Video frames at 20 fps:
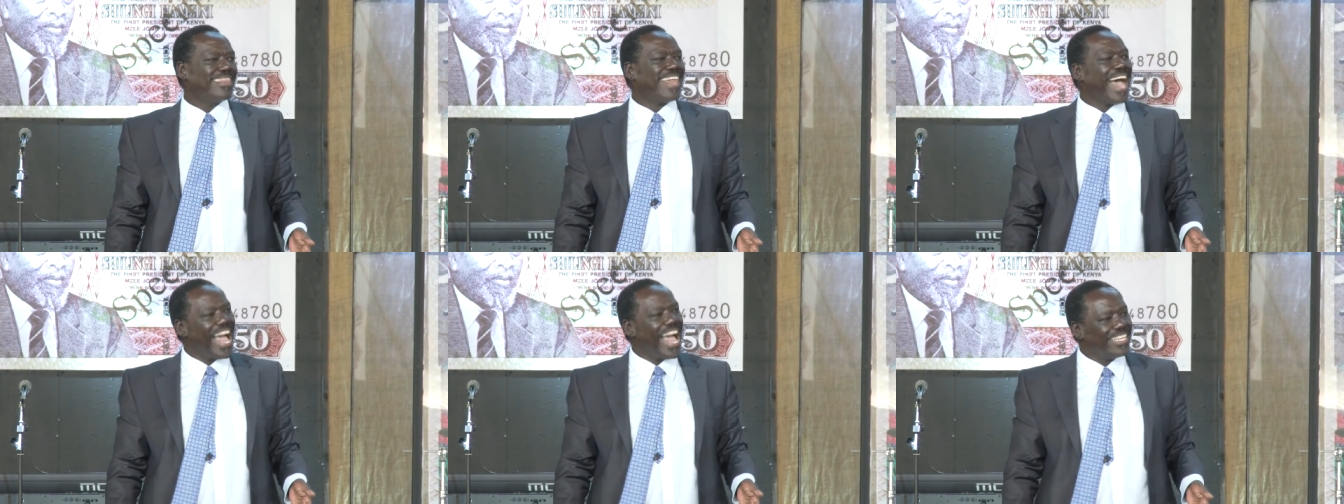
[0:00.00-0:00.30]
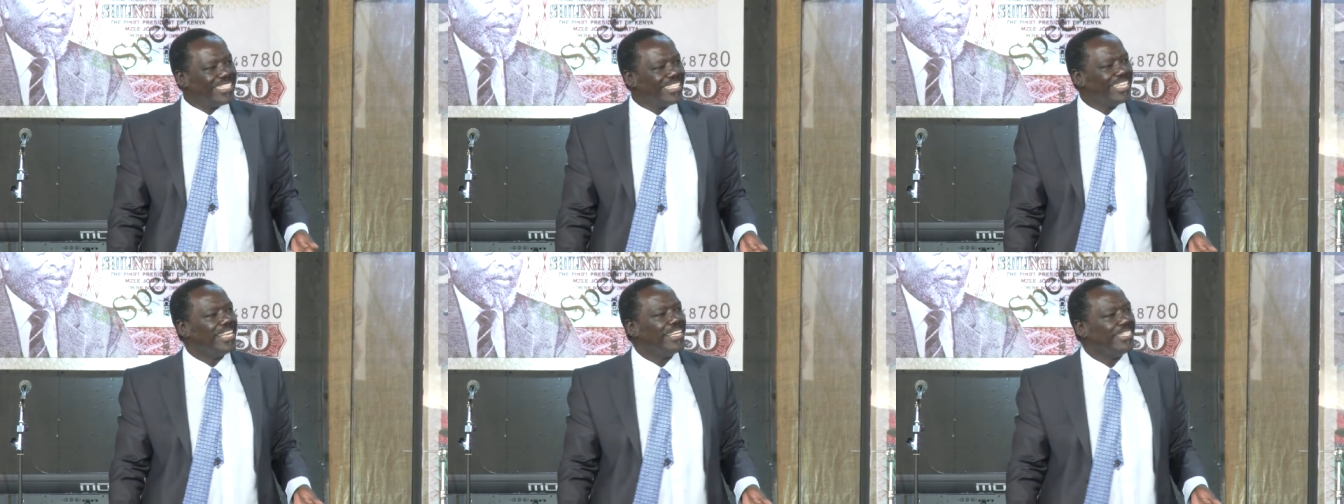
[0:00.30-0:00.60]

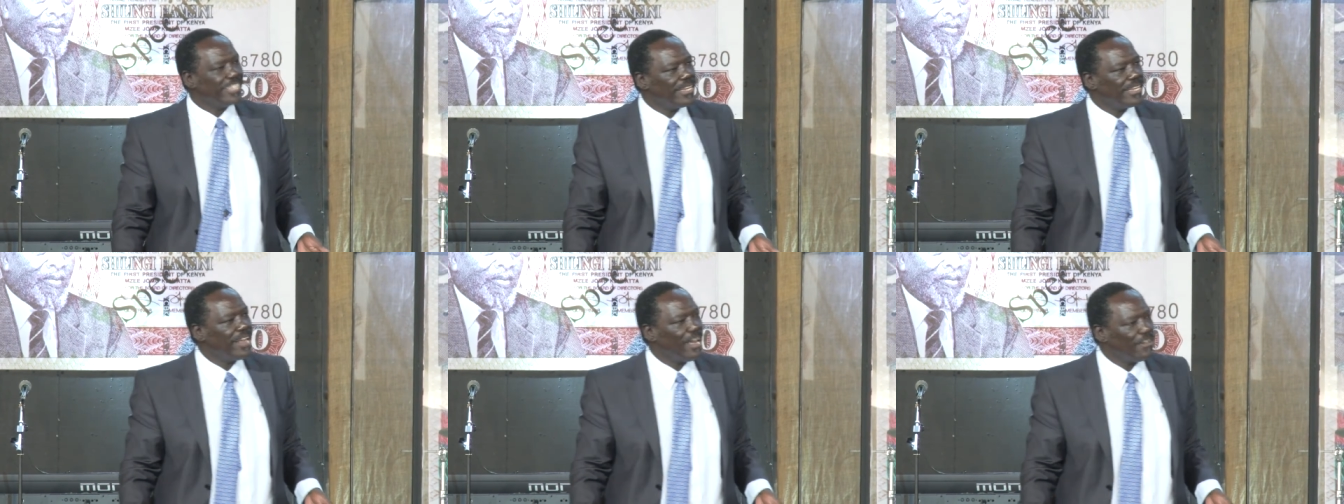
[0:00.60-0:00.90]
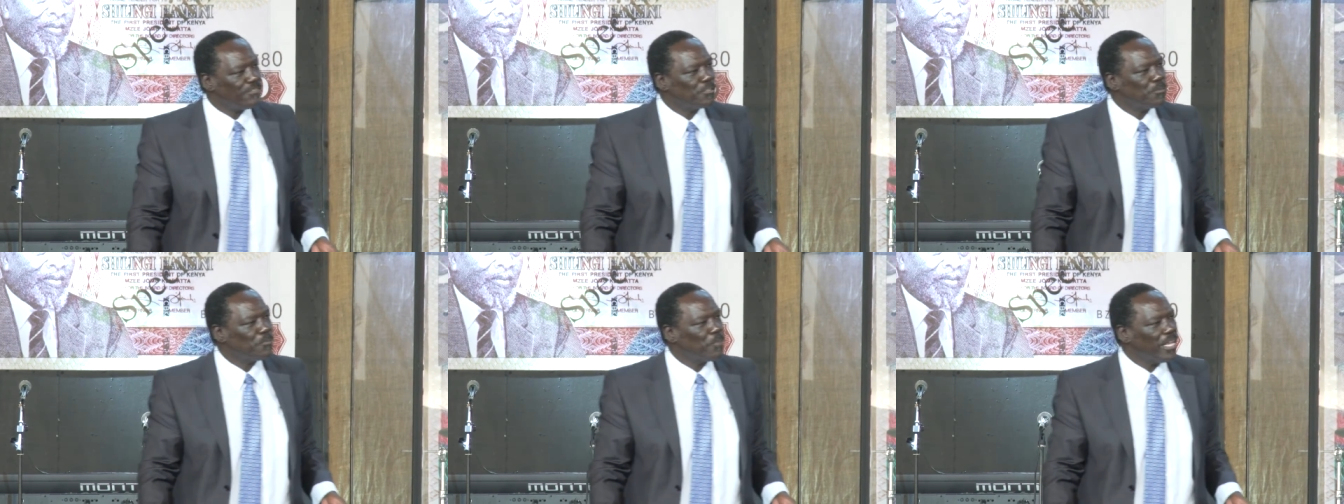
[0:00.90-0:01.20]
That is
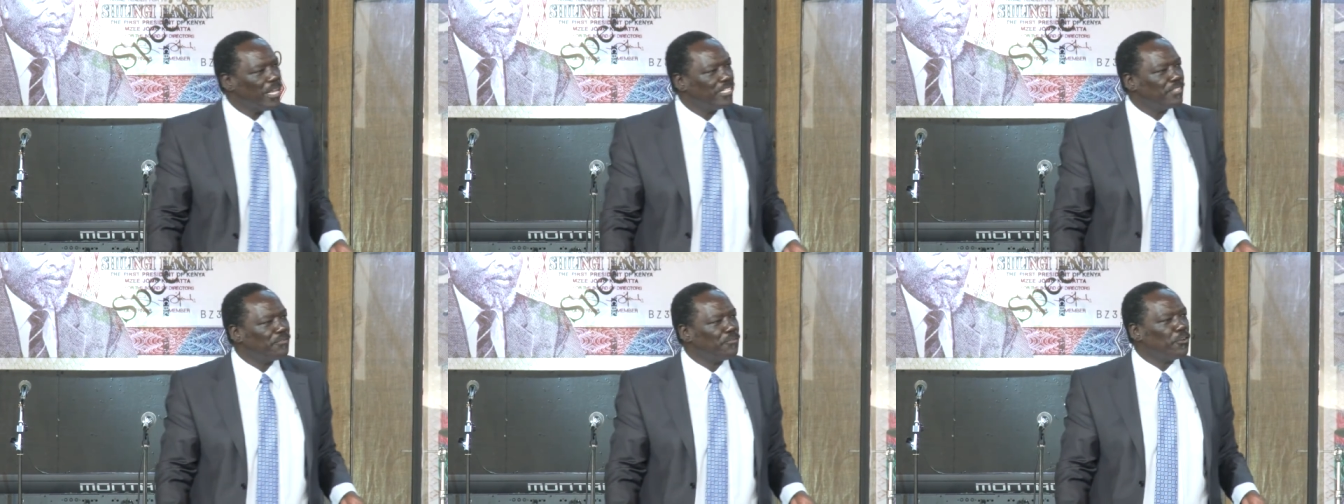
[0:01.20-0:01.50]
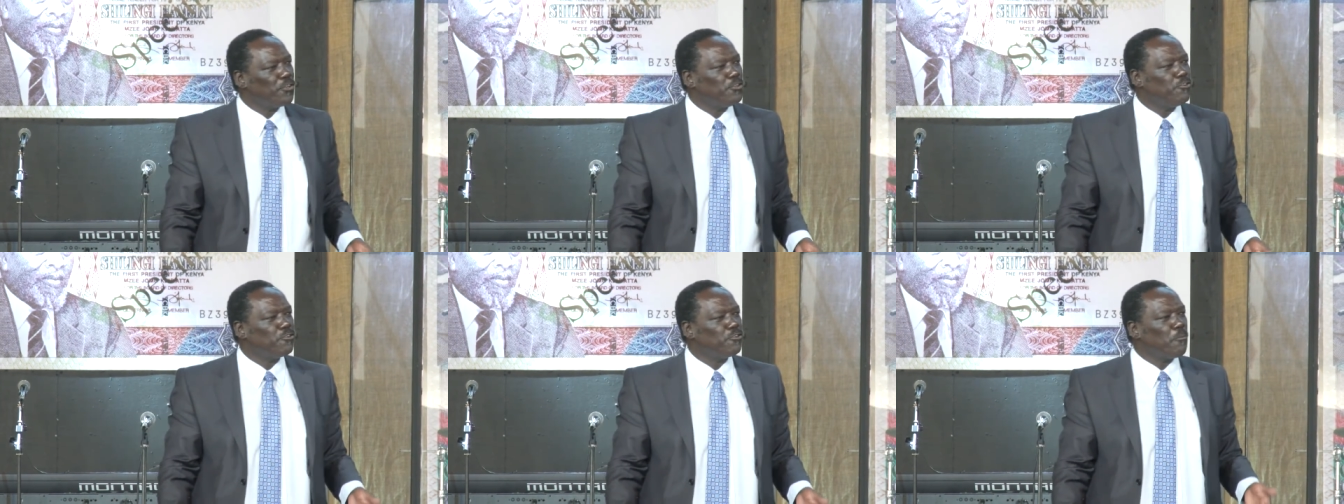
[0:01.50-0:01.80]
enough space
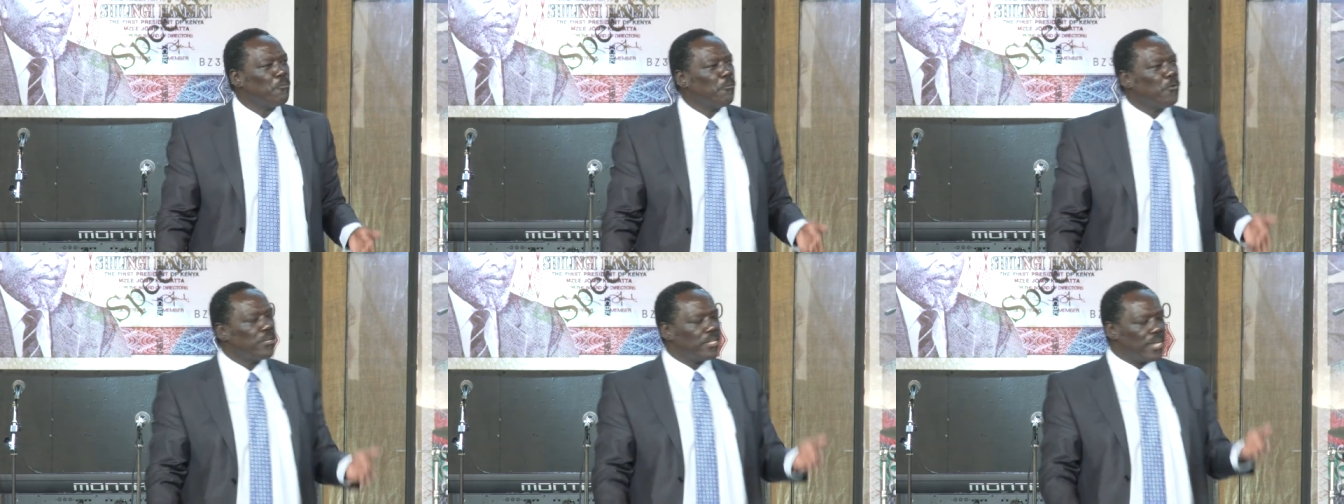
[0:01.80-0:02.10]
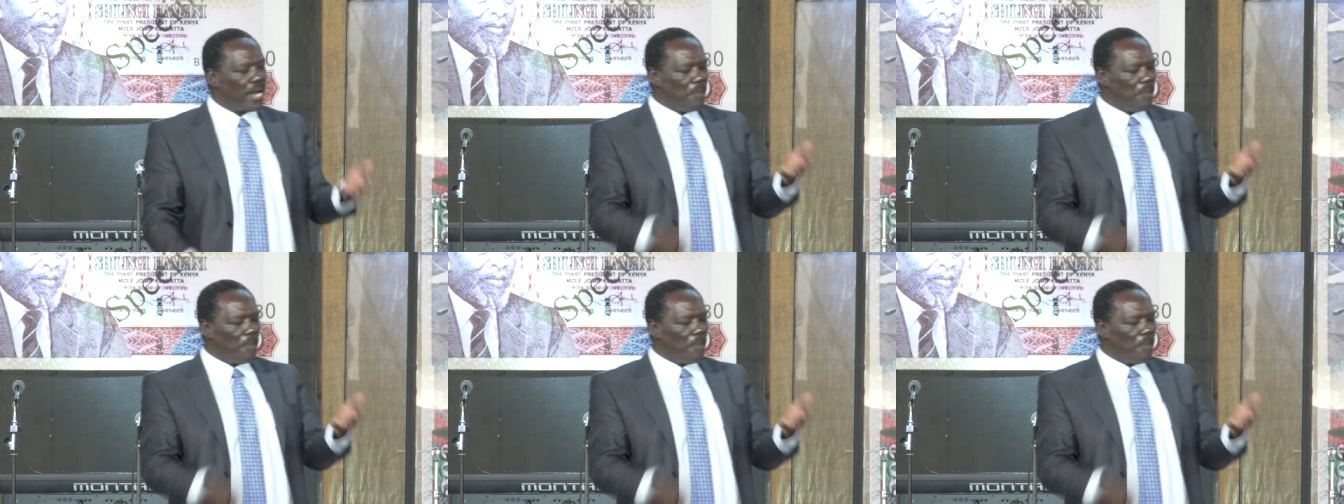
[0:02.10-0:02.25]
for you to put